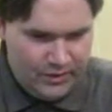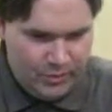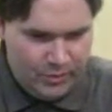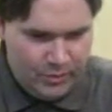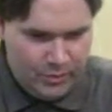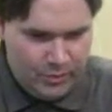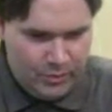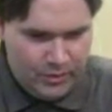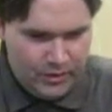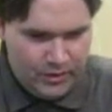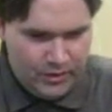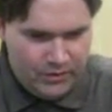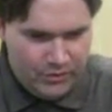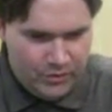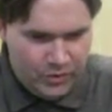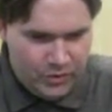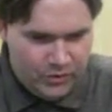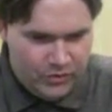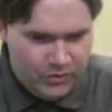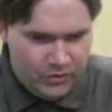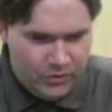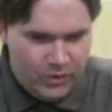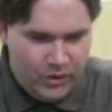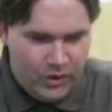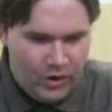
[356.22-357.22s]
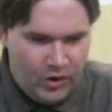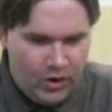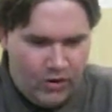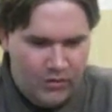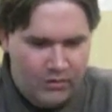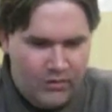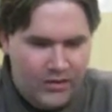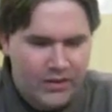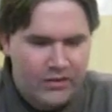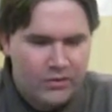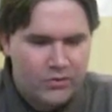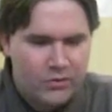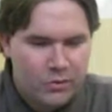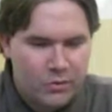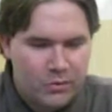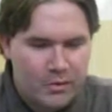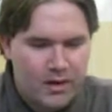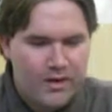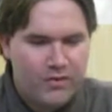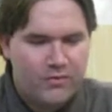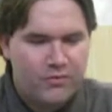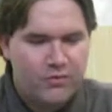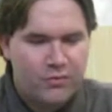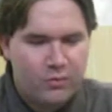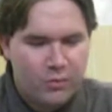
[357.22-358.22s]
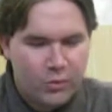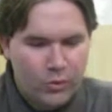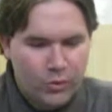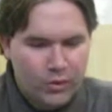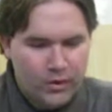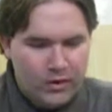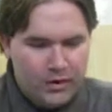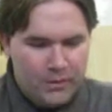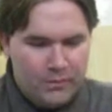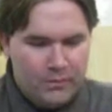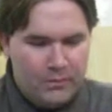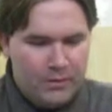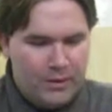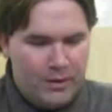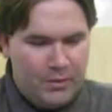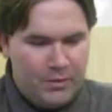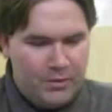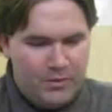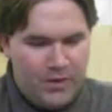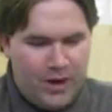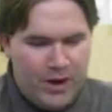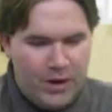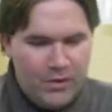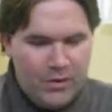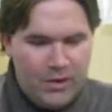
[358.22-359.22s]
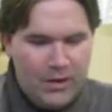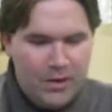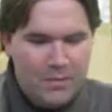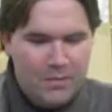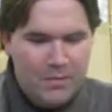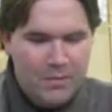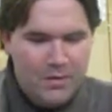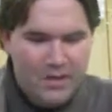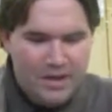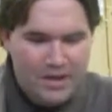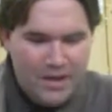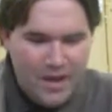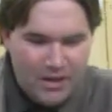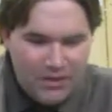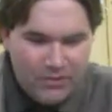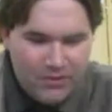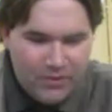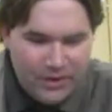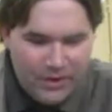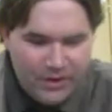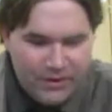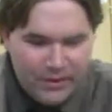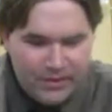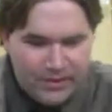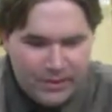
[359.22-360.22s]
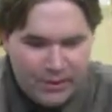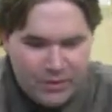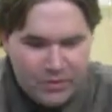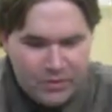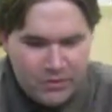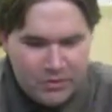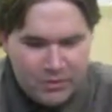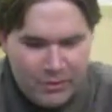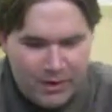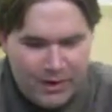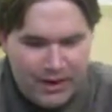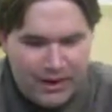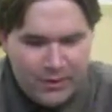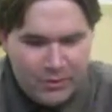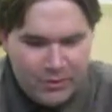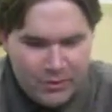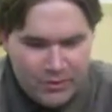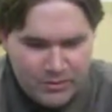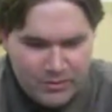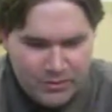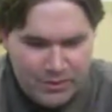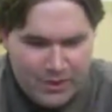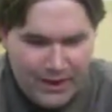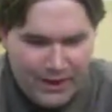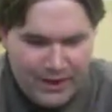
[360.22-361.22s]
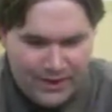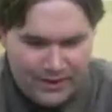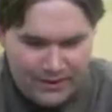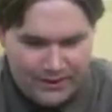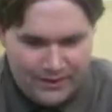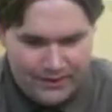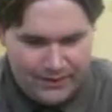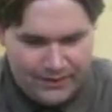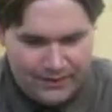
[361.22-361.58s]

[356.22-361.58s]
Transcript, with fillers: We read in verse 3 All things were made through him, and without him nothing that was made was made.